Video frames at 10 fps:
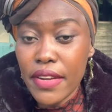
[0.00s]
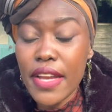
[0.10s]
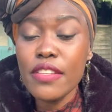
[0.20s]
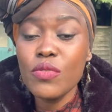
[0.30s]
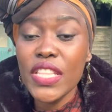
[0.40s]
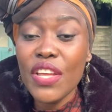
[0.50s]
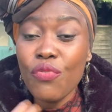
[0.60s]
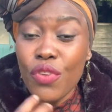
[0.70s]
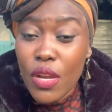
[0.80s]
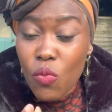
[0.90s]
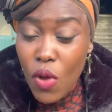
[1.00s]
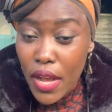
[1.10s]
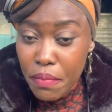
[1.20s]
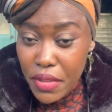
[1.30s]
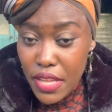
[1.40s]
That is when the real
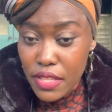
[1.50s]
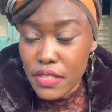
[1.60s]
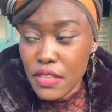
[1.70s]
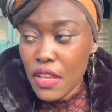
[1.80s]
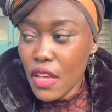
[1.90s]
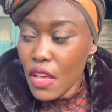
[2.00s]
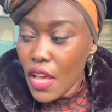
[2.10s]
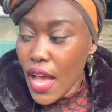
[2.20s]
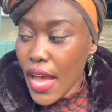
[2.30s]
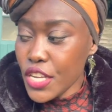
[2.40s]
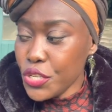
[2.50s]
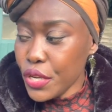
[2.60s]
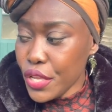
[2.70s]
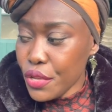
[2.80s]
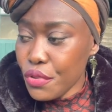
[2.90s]
work begins.
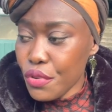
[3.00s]
Actually,